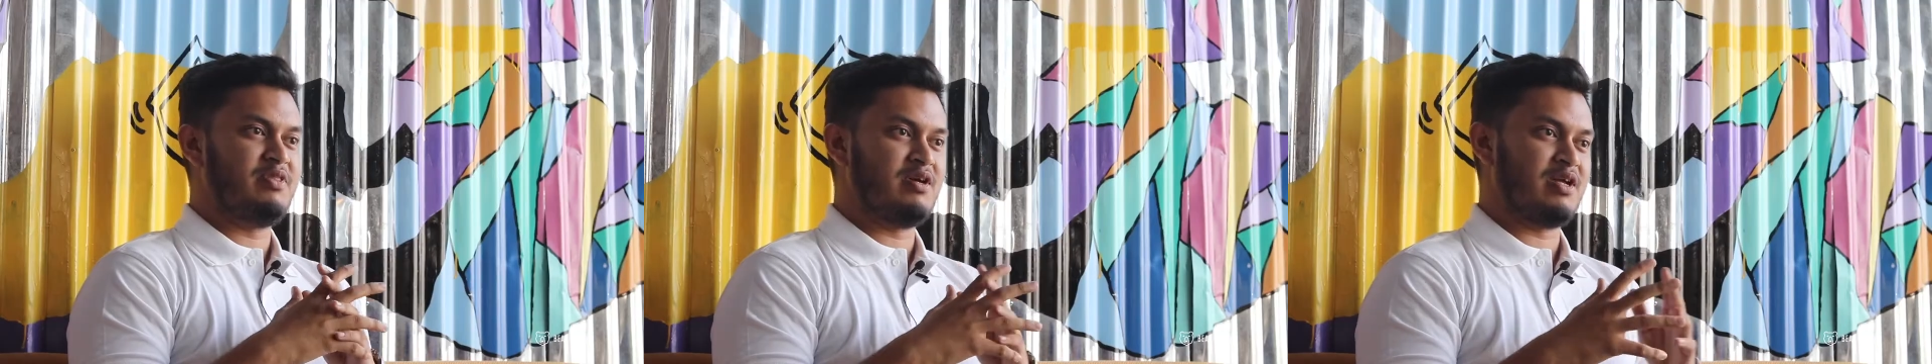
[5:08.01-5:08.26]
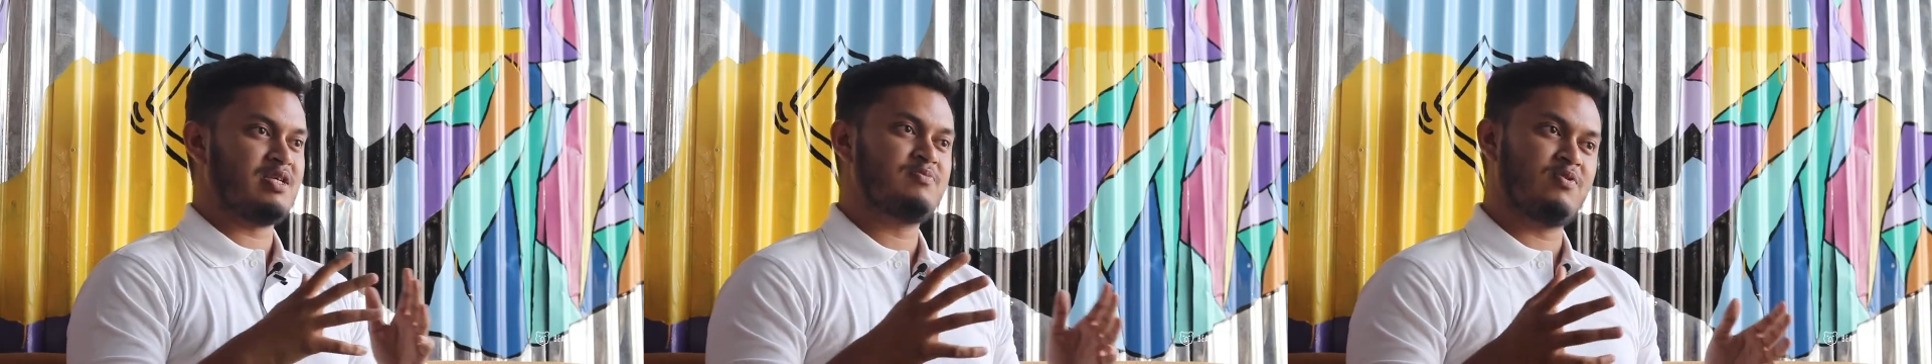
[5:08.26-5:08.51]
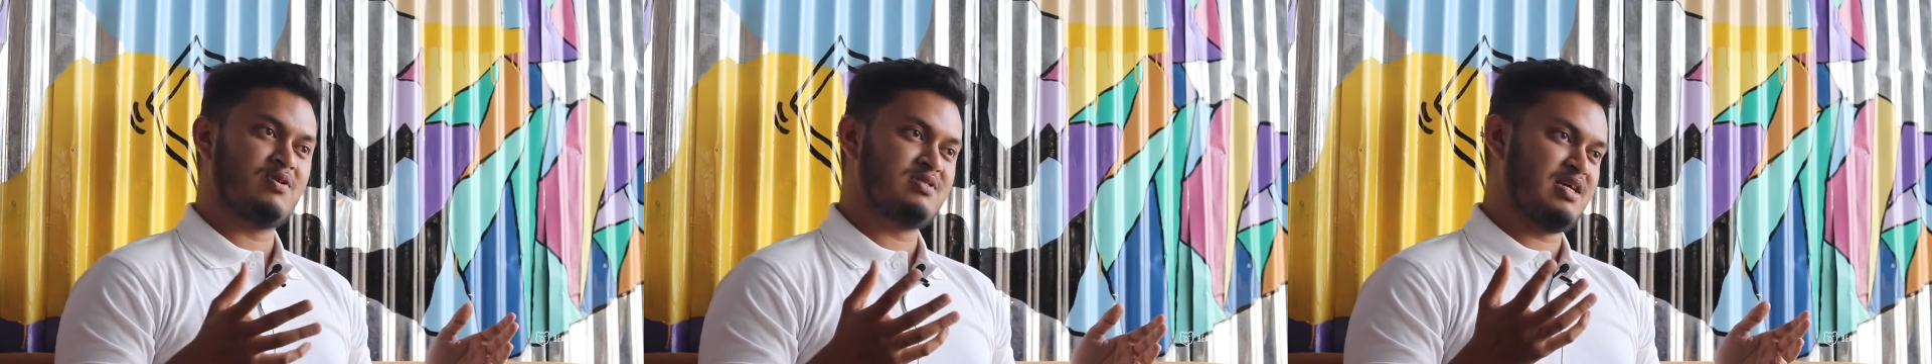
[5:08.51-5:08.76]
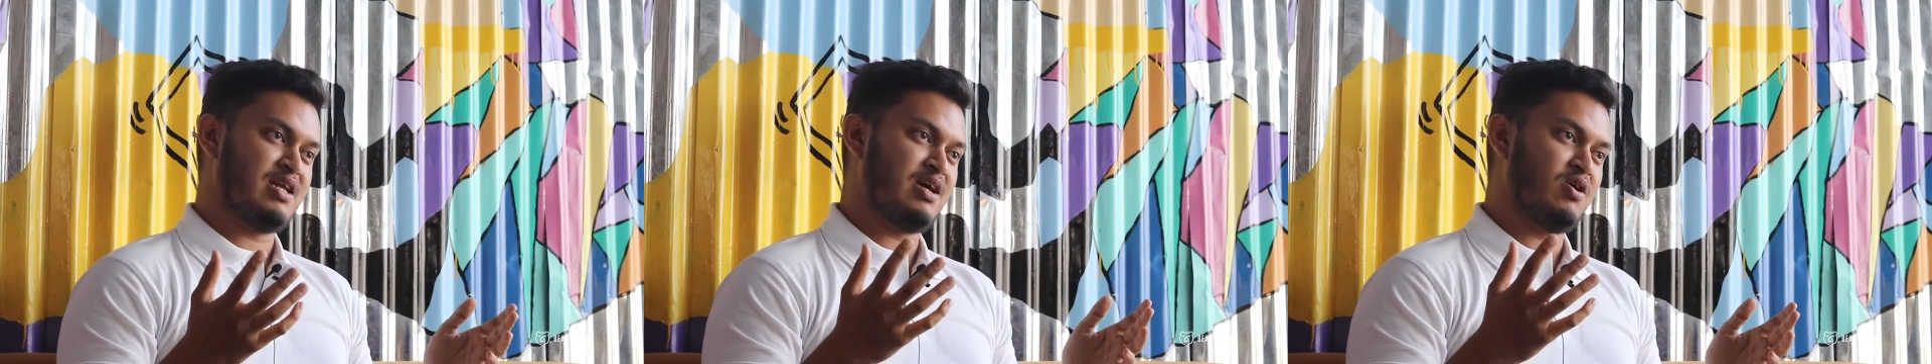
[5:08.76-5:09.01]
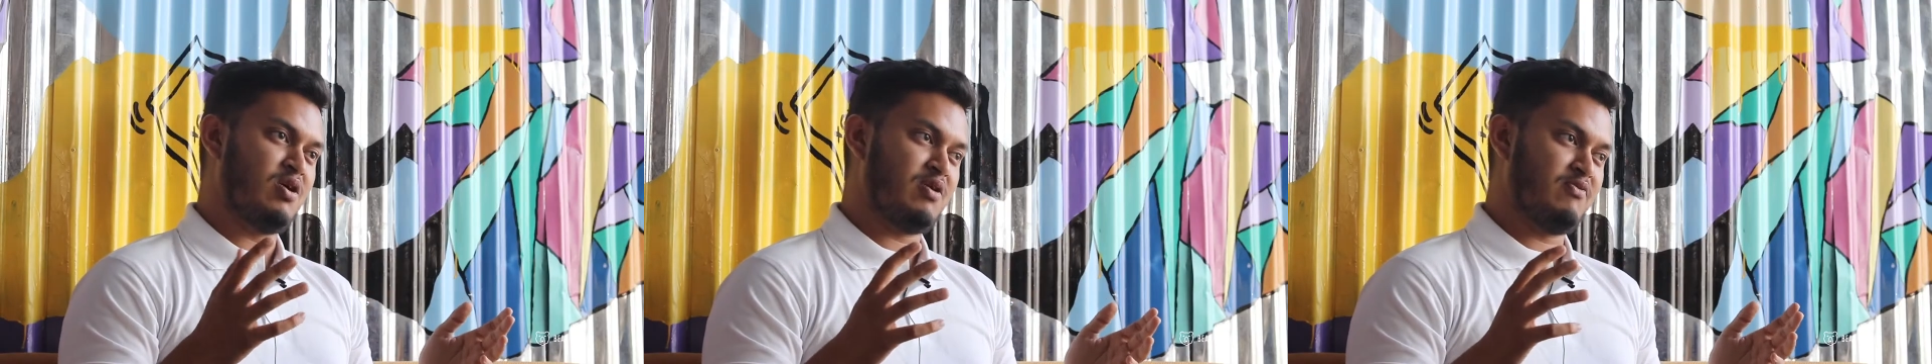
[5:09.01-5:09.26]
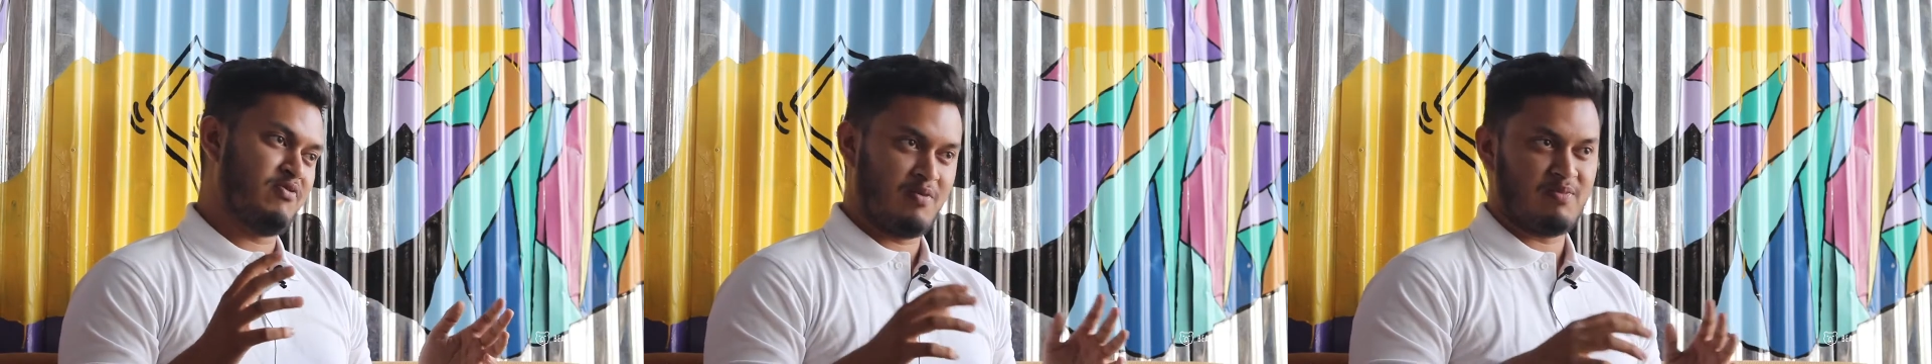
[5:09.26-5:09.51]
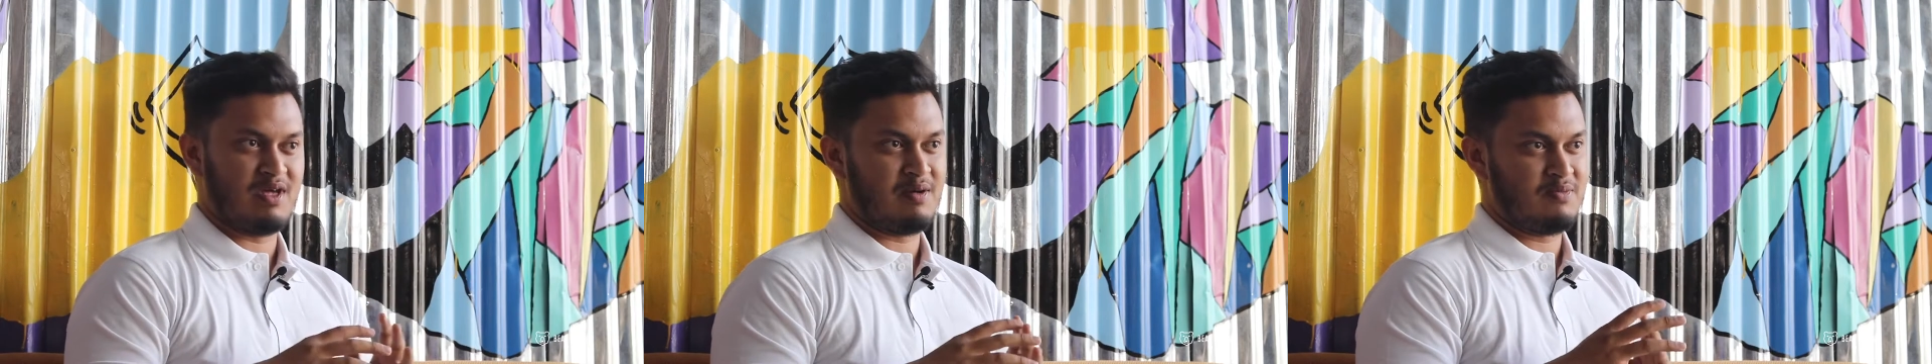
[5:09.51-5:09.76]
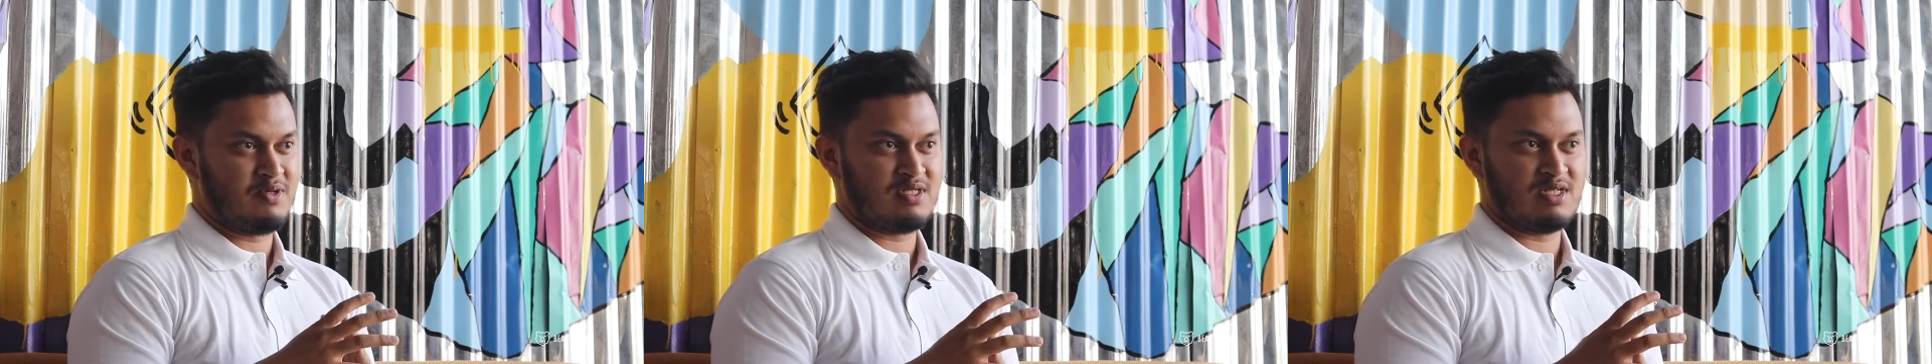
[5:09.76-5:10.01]
The response that I got from that
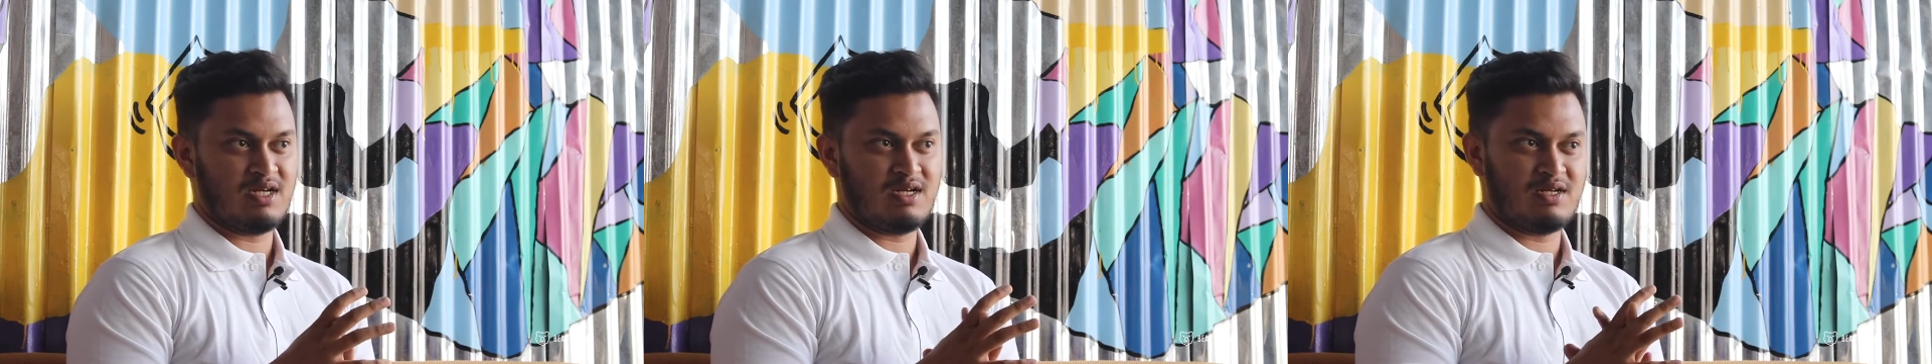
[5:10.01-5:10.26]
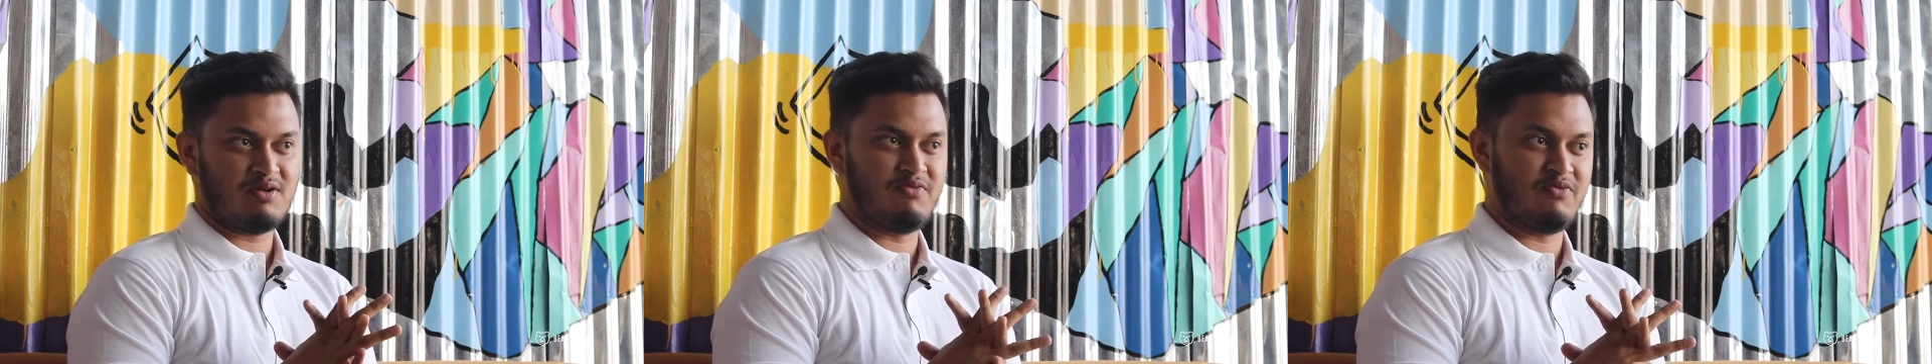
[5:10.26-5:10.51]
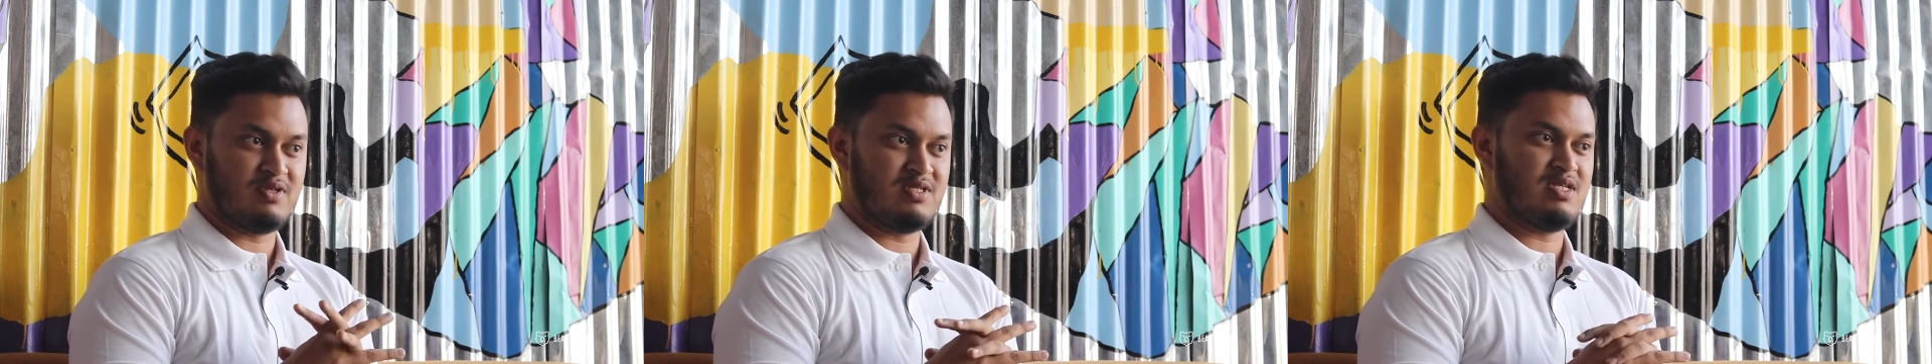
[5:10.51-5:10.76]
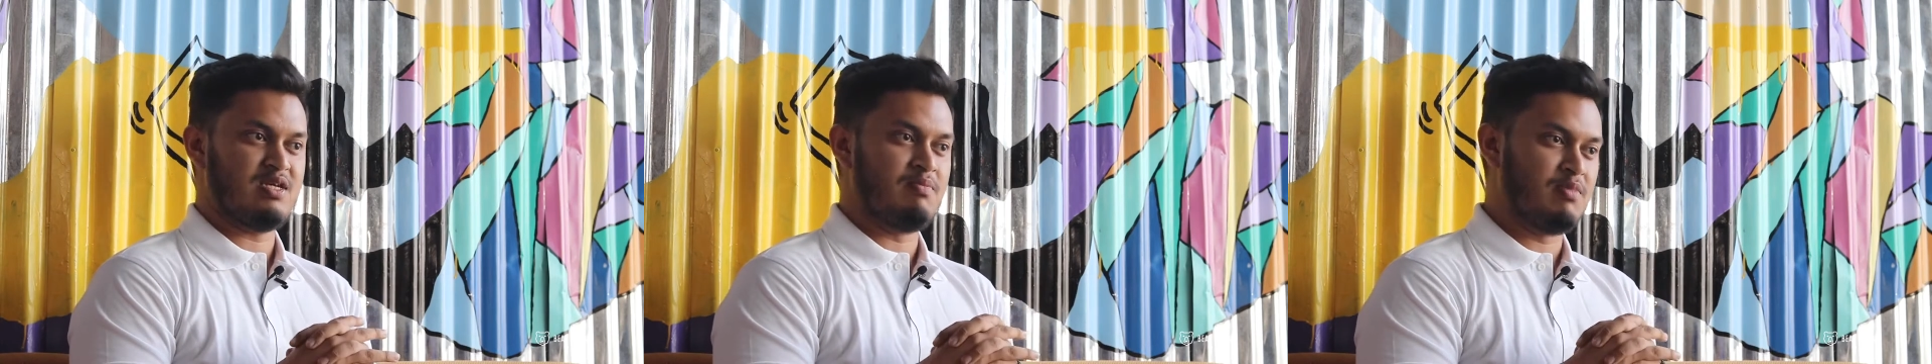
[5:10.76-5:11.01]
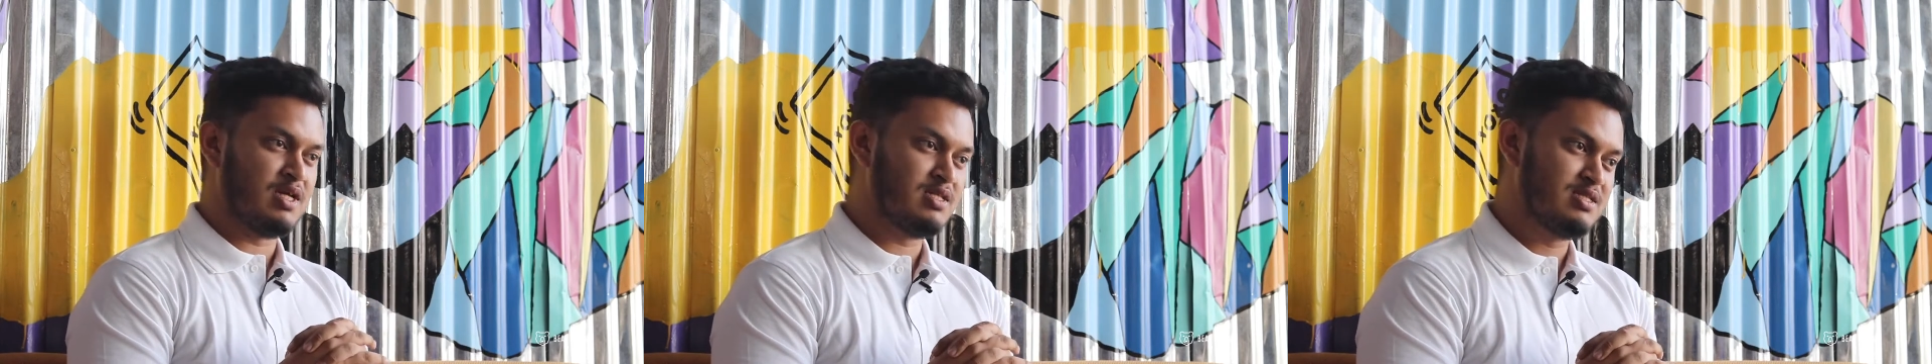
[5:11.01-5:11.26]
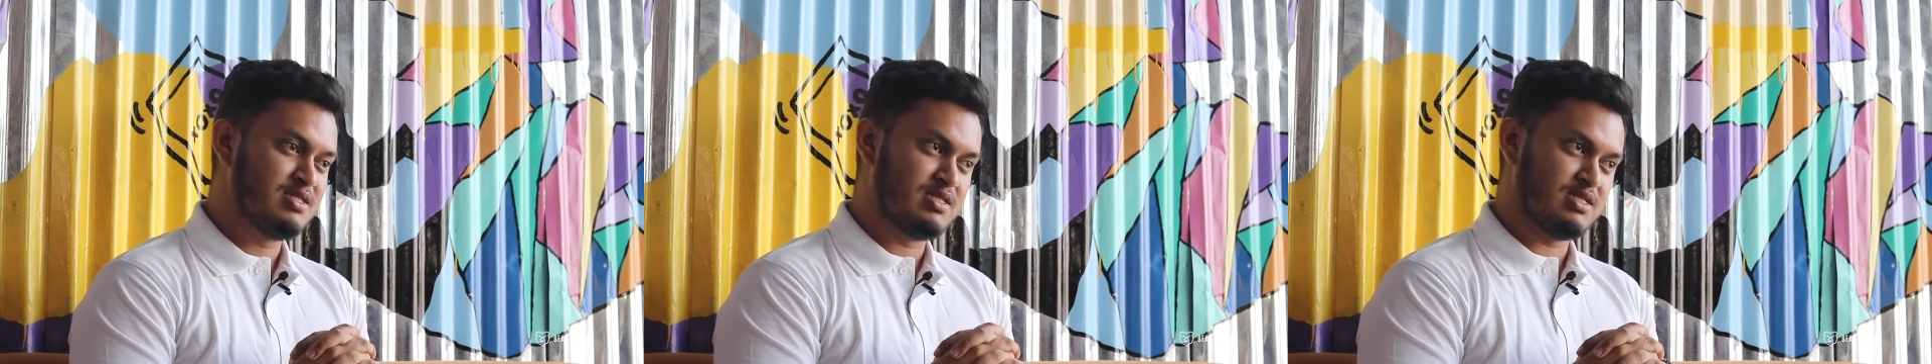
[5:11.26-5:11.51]
project was immense.